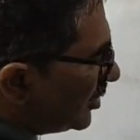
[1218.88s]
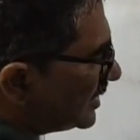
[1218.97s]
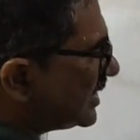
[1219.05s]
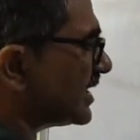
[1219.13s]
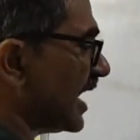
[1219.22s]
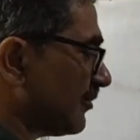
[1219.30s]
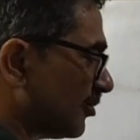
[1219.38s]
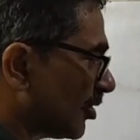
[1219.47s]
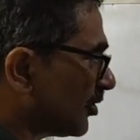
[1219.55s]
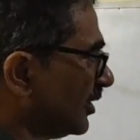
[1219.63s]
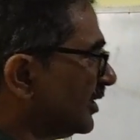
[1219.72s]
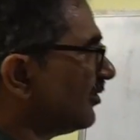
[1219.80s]
this, I am not
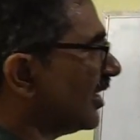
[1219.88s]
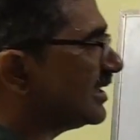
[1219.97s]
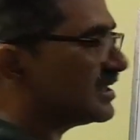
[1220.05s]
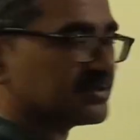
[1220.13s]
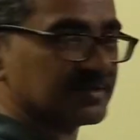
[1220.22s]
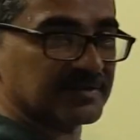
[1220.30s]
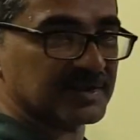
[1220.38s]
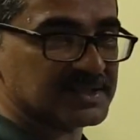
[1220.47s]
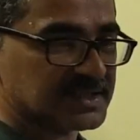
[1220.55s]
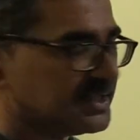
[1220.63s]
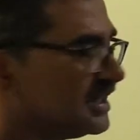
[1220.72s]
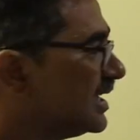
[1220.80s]
going to find its
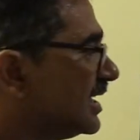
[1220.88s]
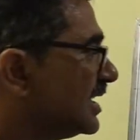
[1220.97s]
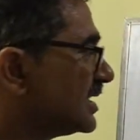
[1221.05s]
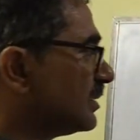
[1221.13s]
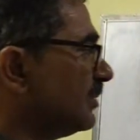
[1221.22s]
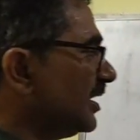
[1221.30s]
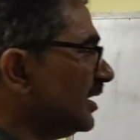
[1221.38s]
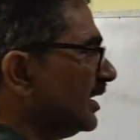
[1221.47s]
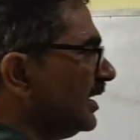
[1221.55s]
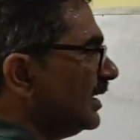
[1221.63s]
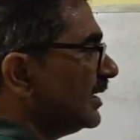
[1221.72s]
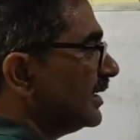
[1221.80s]
frequency.
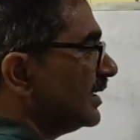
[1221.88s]
Similarly,